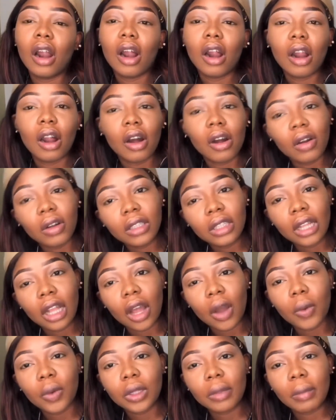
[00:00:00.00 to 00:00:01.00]
on now
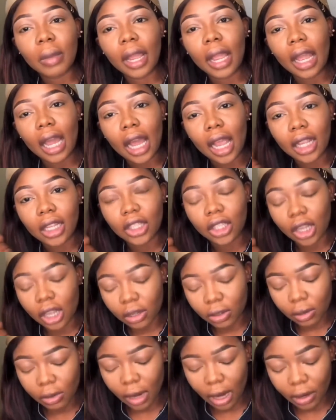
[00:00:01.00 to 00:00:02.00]
with my
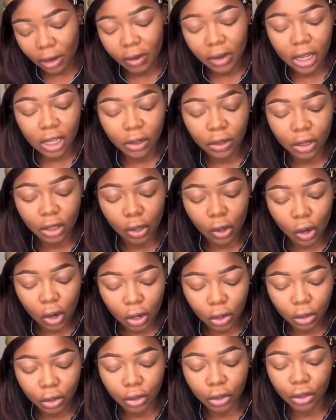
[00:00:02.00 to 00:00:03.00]
eyeshadow i don't really know the
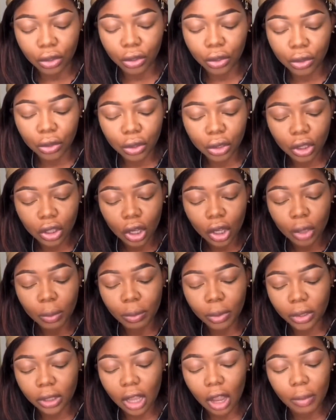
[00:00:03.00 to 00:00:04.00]
color to use
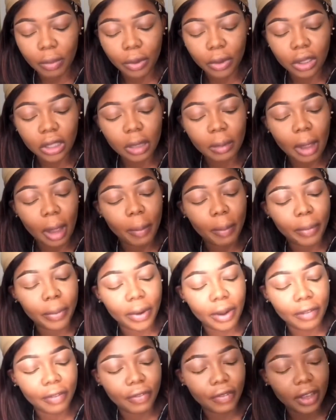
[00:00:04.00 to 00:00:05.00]
but i'll be using my
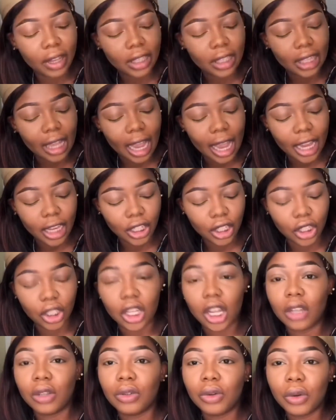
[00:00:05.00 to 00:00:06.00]
Profix
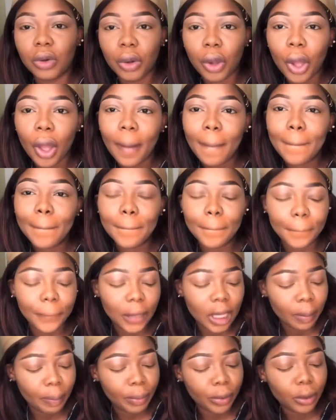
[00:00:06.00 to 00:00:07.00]
eyeshadow
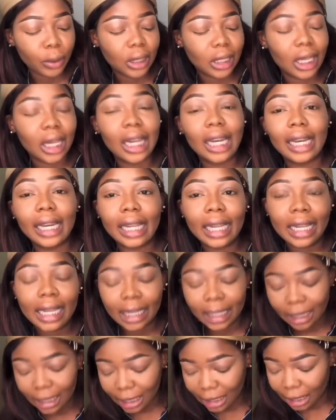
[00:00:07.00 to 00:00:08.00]
the beauty
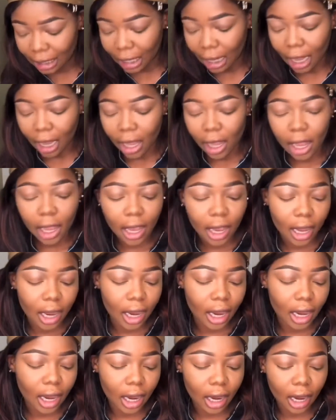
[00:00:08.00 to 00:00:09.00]
glints
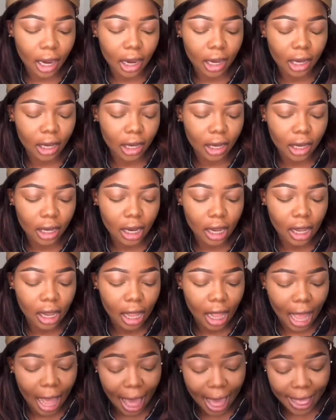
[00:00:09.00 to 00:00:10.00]
and
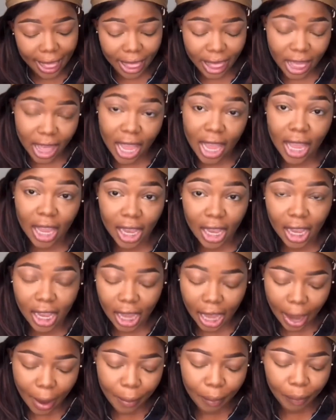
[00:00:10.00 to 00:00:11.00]
I think
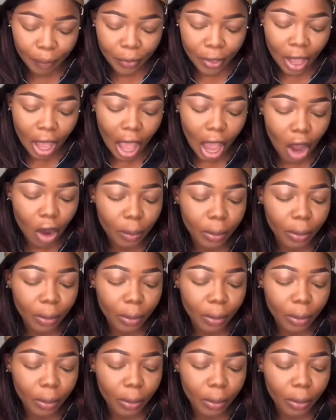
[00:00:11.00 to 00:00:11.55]
I'll be